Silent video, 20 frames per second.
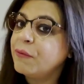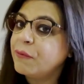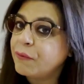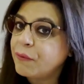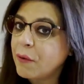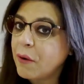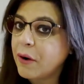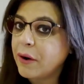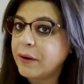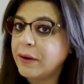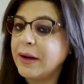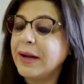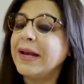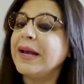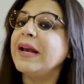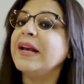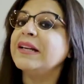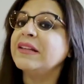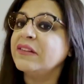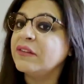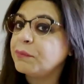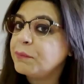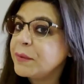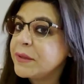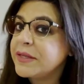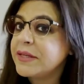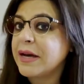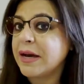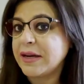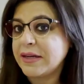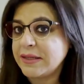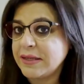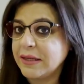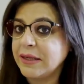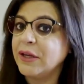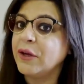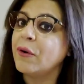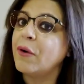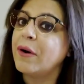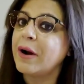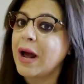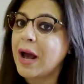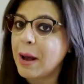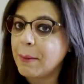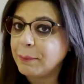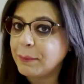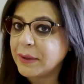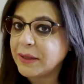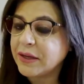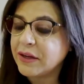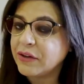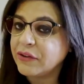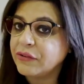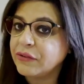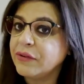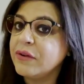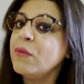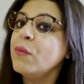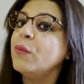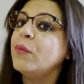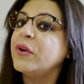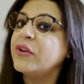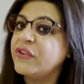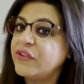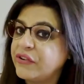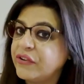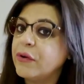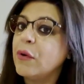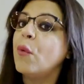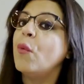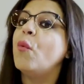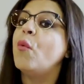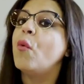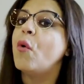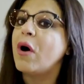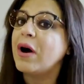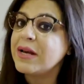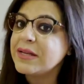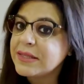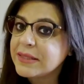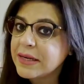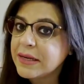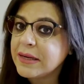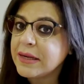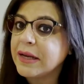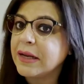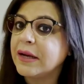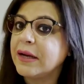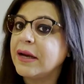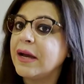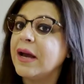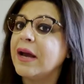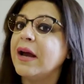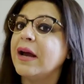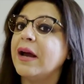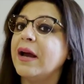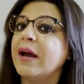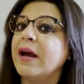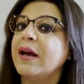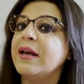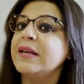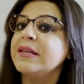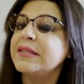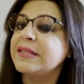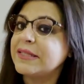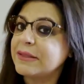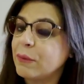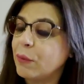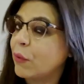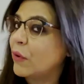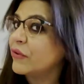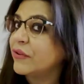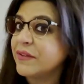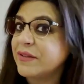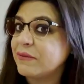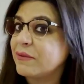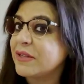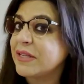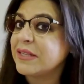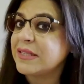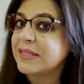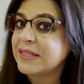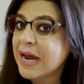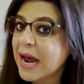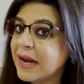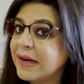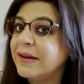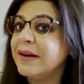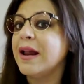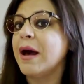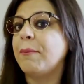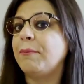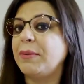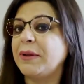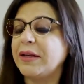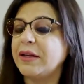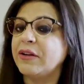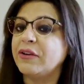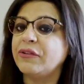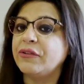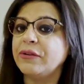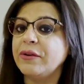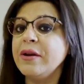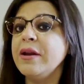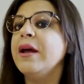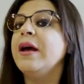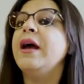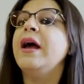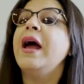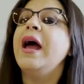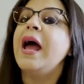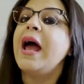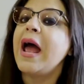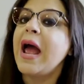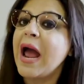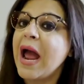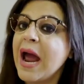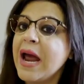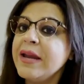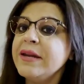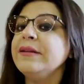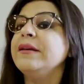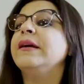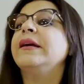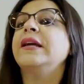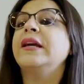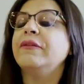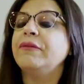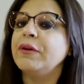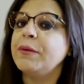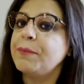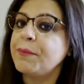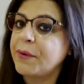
for expediting your application, which was a standard application, and give it